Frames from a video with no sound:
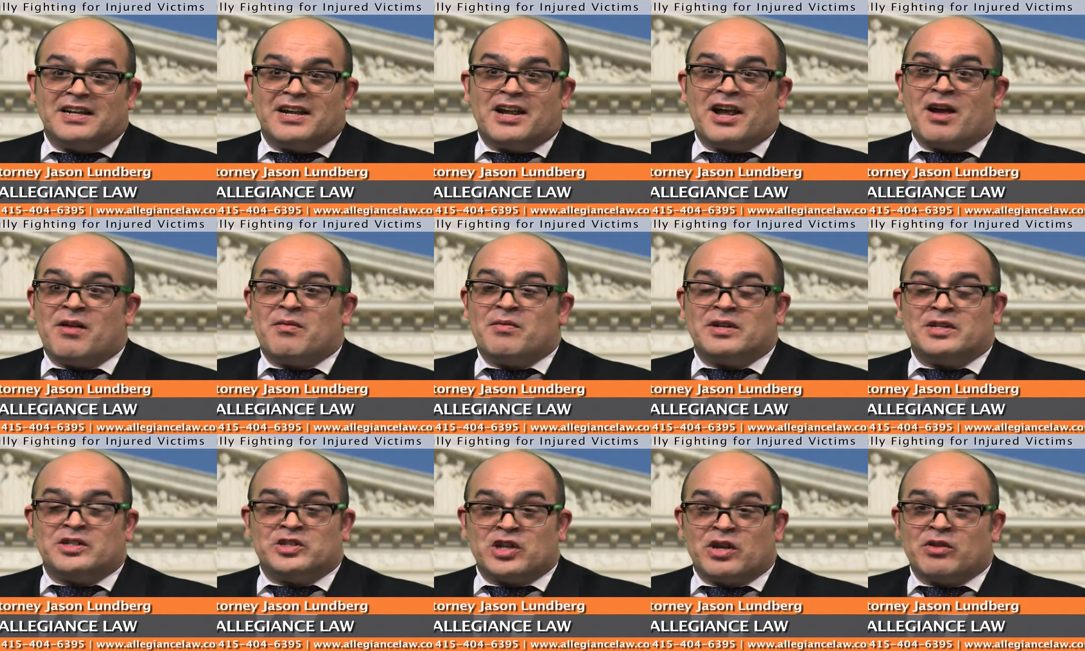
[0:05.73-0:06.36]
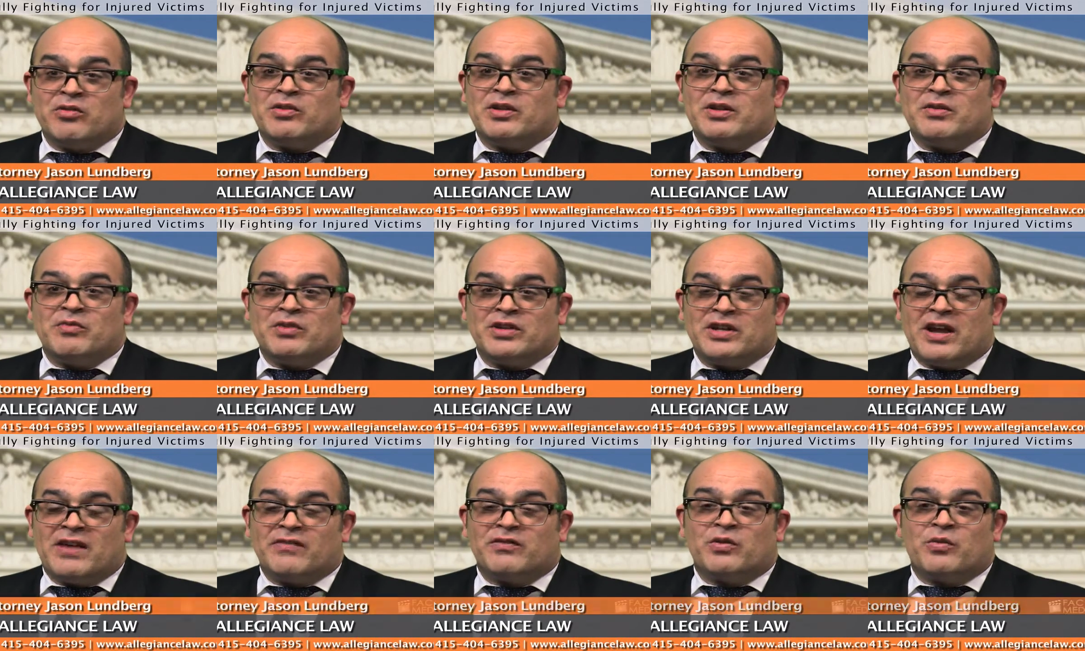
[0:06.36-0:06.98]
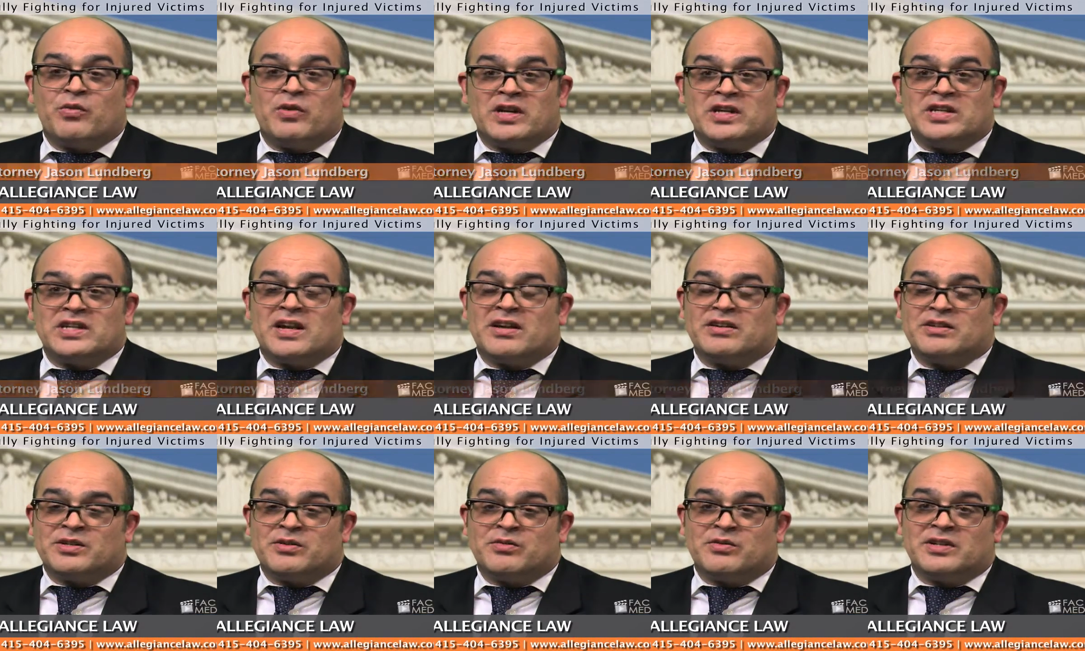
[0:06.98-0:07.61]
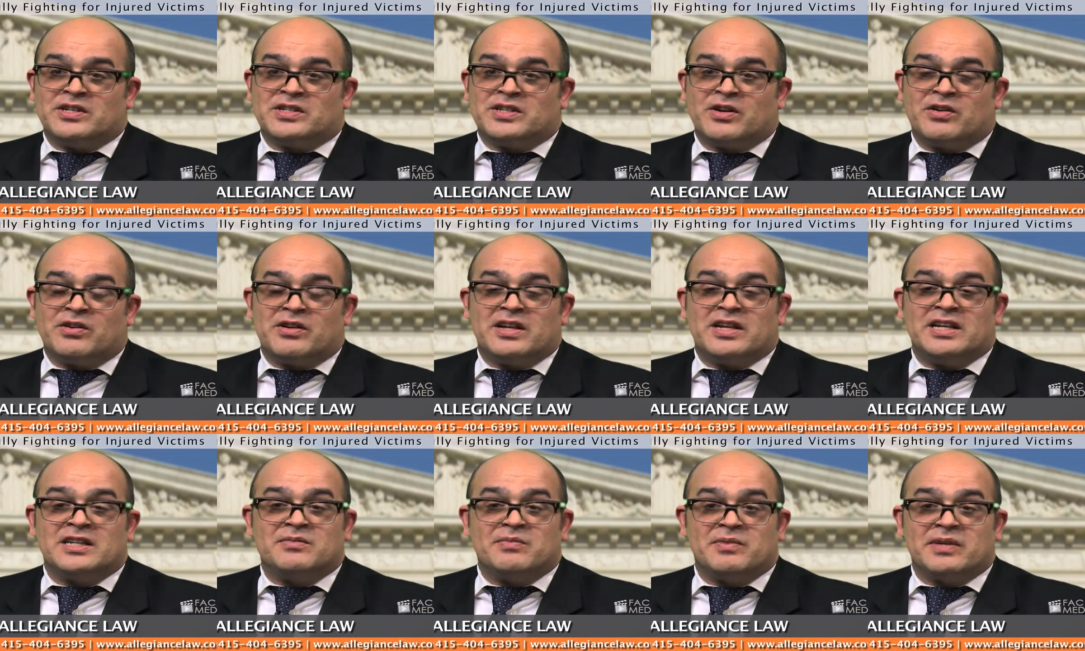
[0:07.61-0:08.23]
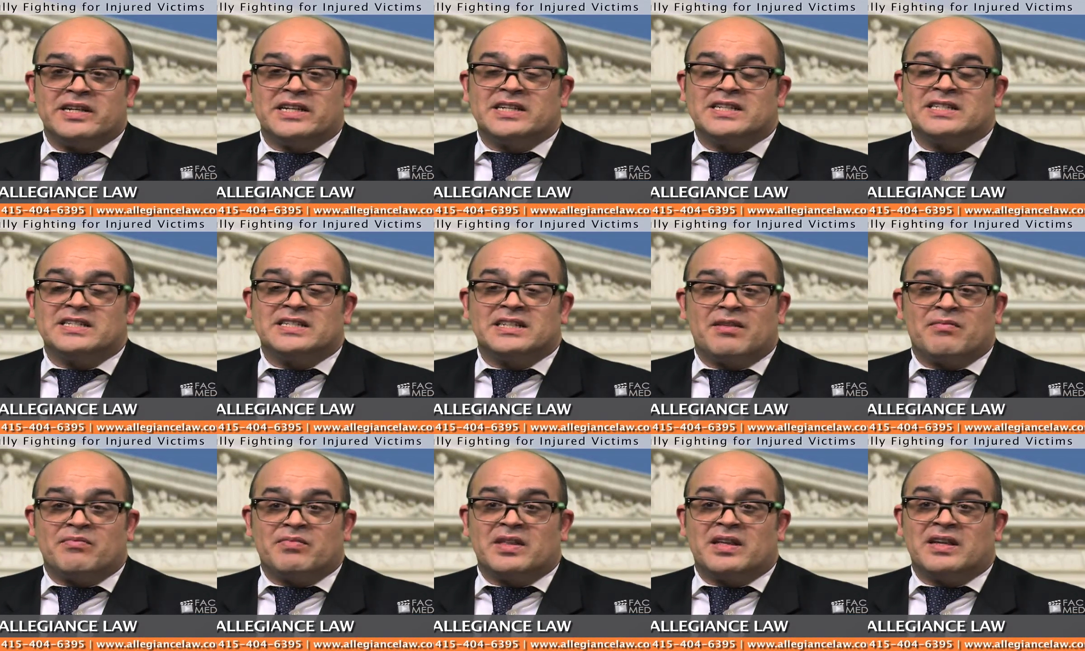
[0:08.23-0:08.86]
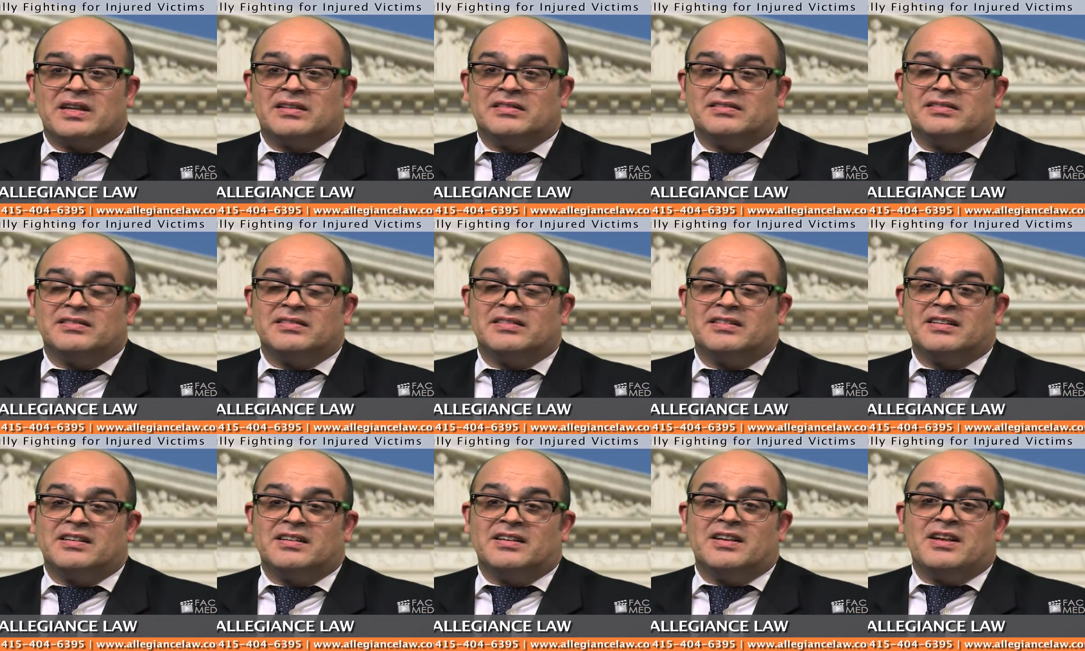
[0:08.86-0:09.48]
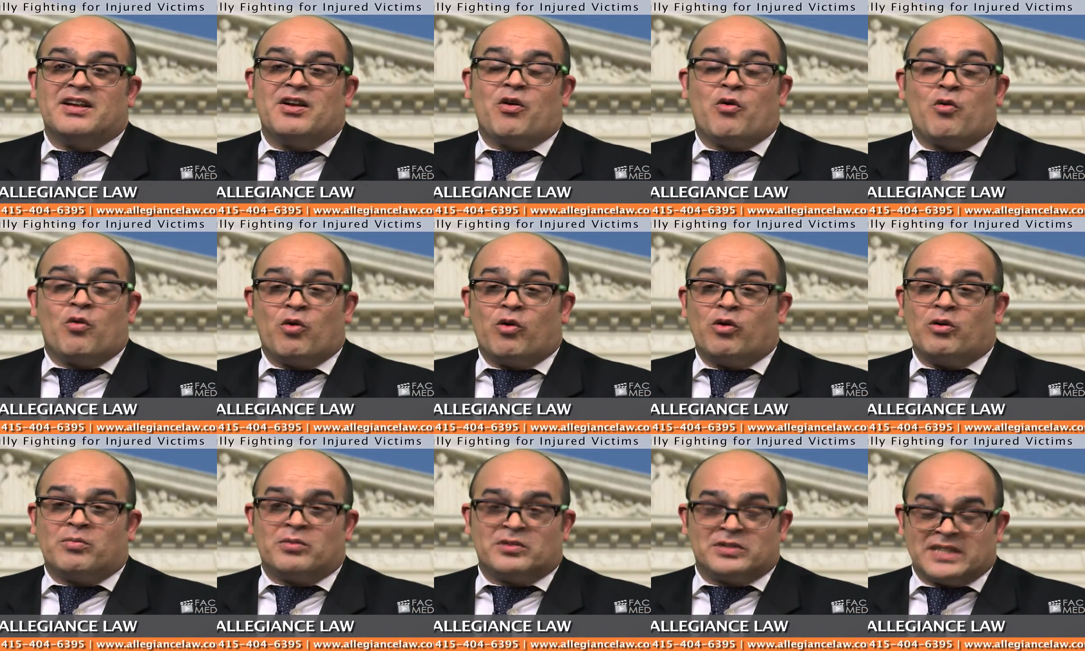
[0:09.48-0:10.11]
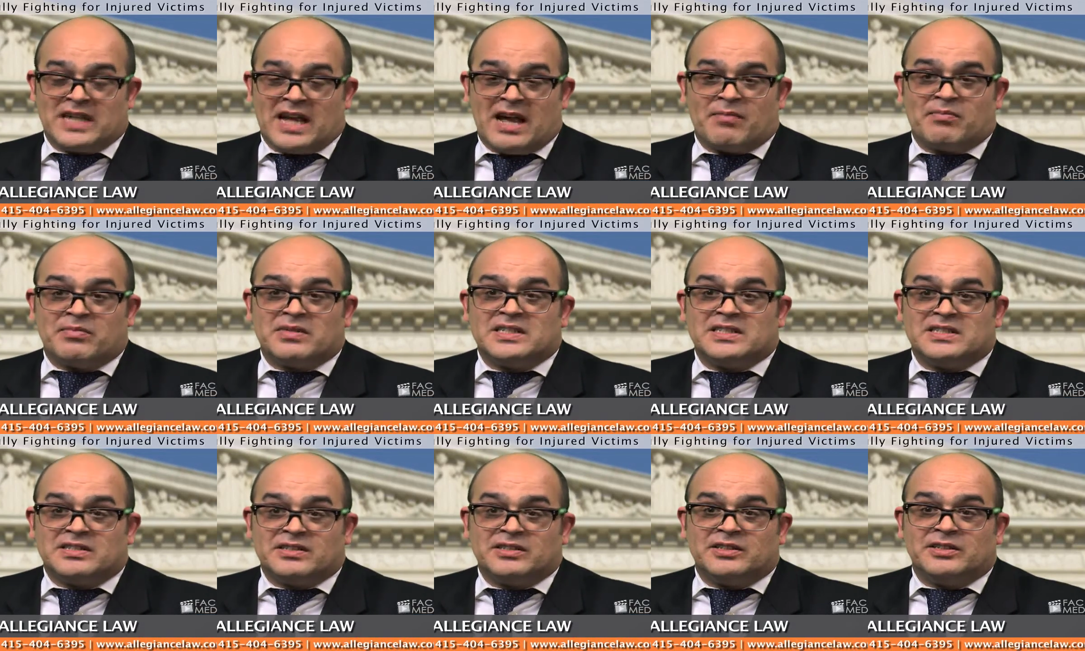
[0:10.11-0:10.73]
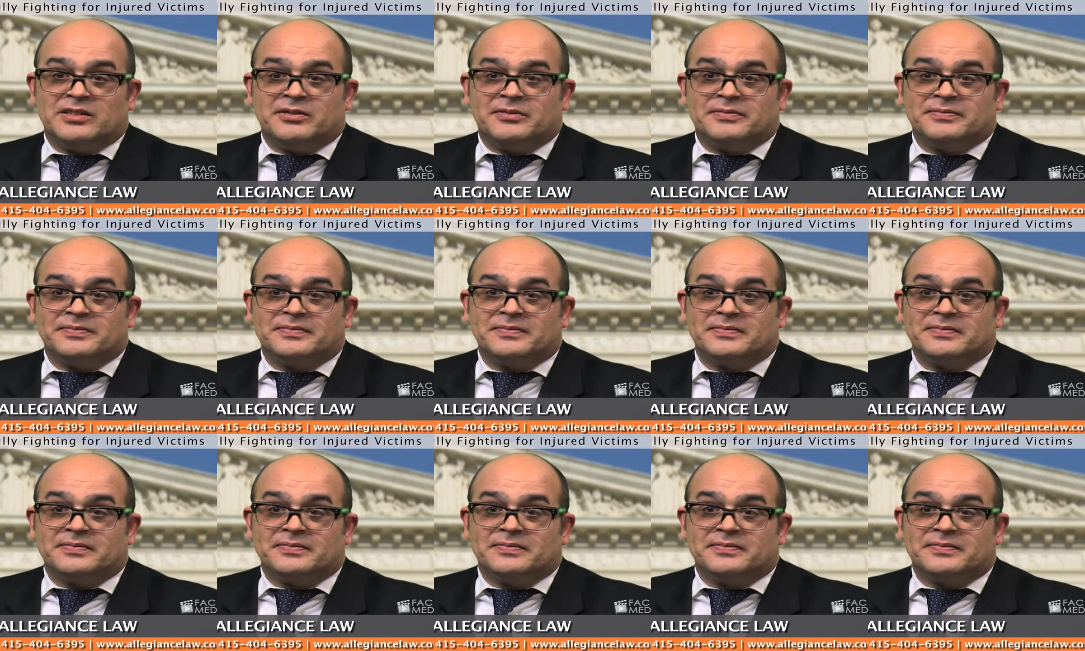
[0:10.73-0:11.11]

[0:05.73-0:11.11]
I mean, generally when you have to reach out to an attorney, it's because something horrible's happened to you.